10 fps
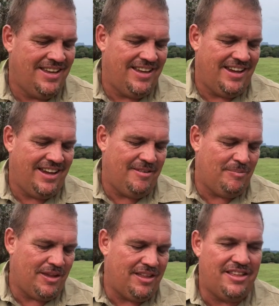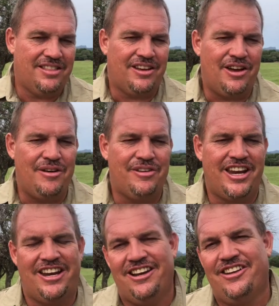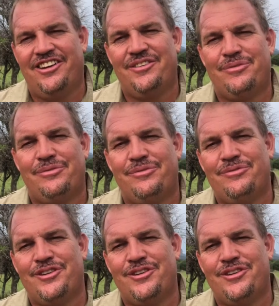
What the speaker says: I think the COVID had a lot of